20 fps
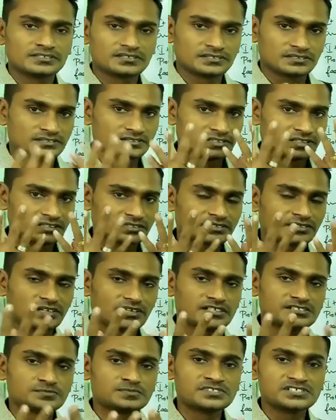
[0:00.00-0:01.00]
that
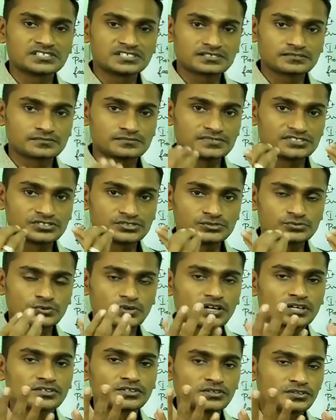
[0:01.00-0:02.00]
cosmetics which you
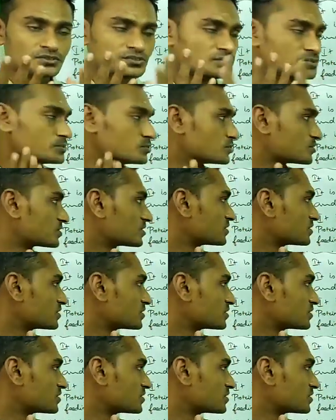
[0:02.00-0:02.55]
are used.